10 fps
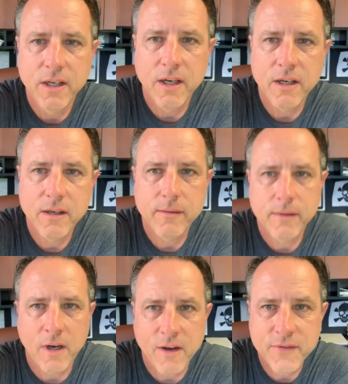uh,
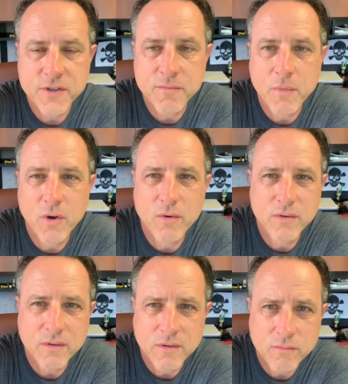office mode
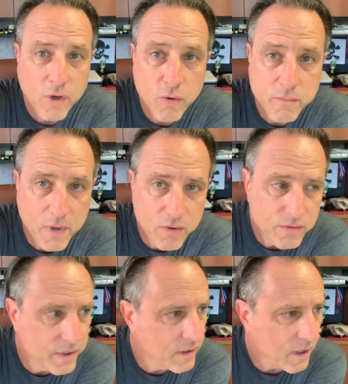or road
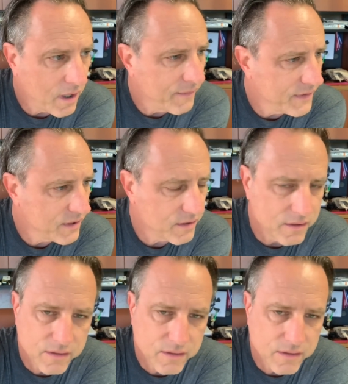mode to the office.